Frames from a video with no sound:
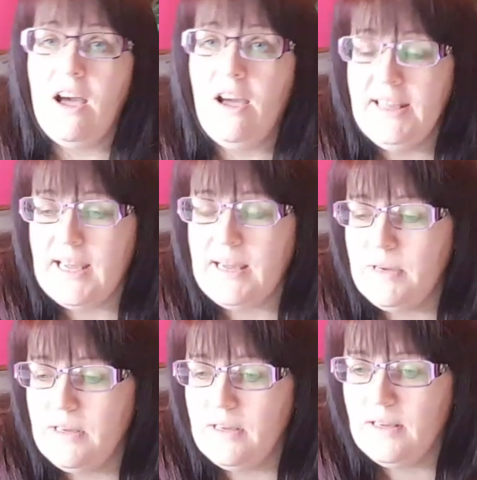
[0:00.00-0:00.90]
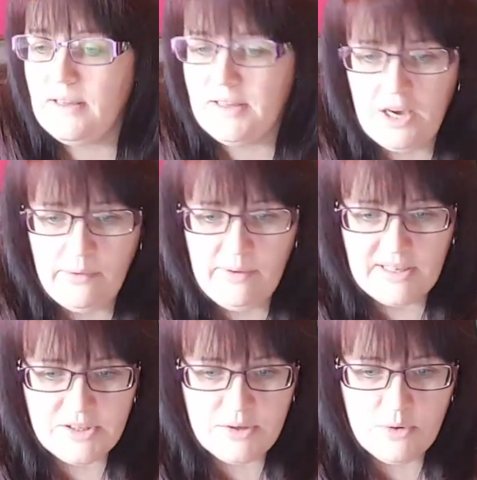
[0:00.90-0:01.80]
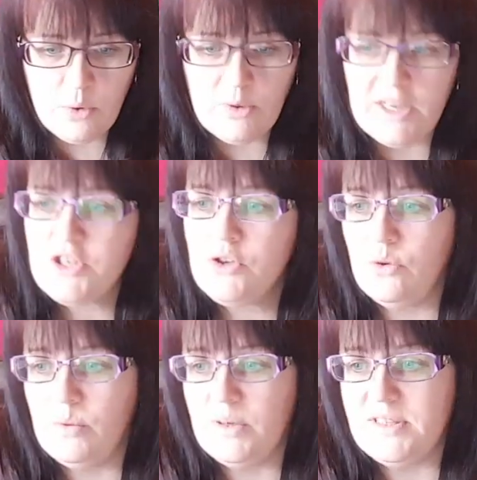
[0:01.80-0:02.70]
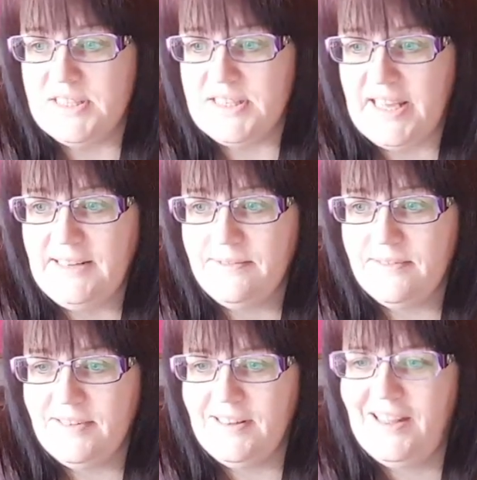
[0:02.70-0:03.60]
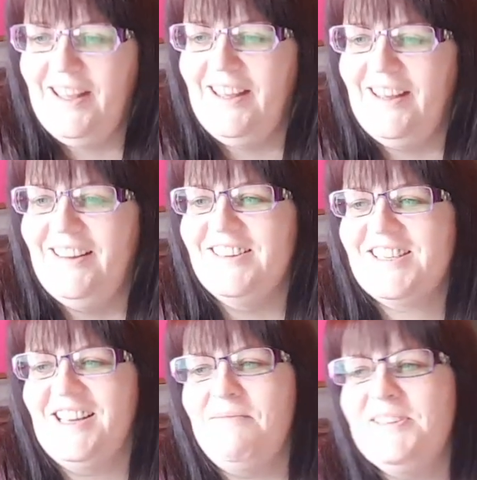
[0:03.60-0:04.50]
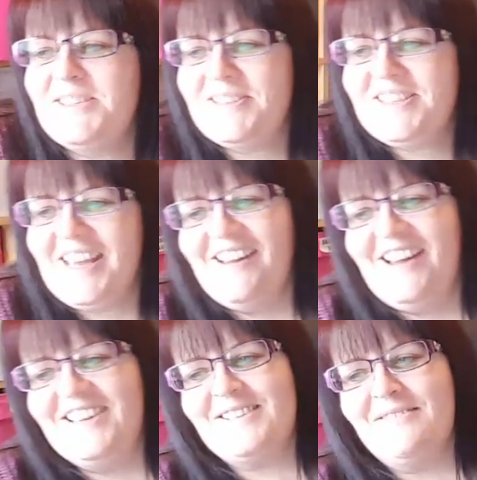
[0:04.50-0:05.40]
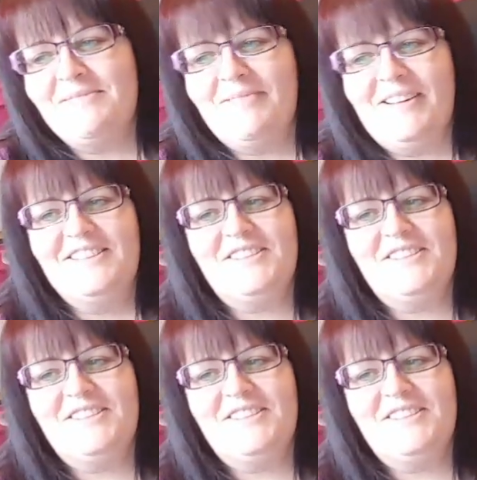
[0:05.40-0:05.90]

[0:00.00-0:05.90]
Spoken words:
I am going to call it a short one today. Looks like Mr. Potato Head is contemplating a